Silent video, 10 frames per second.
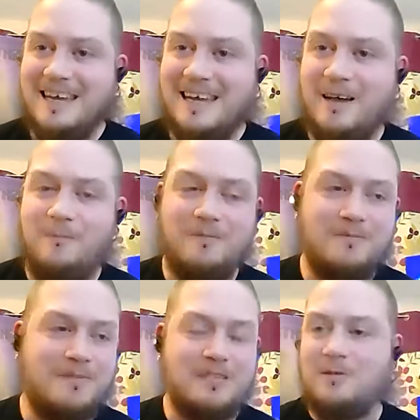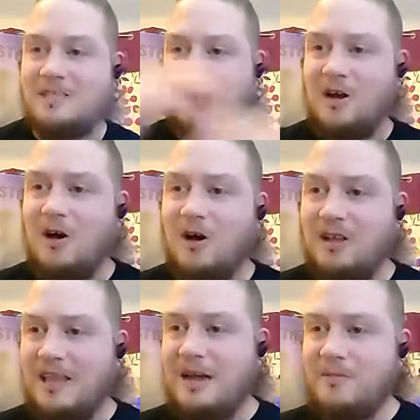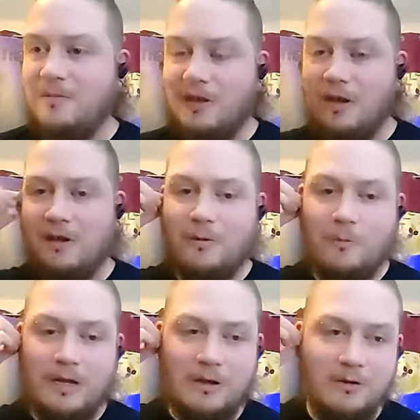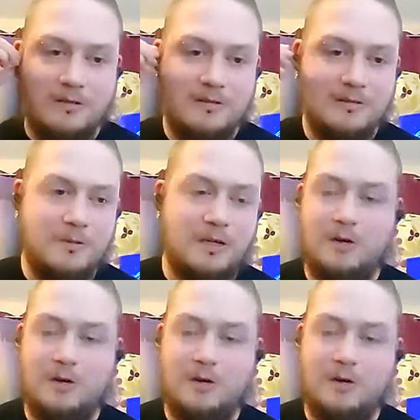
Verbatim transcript: um, there's obviously a lot in there that we could we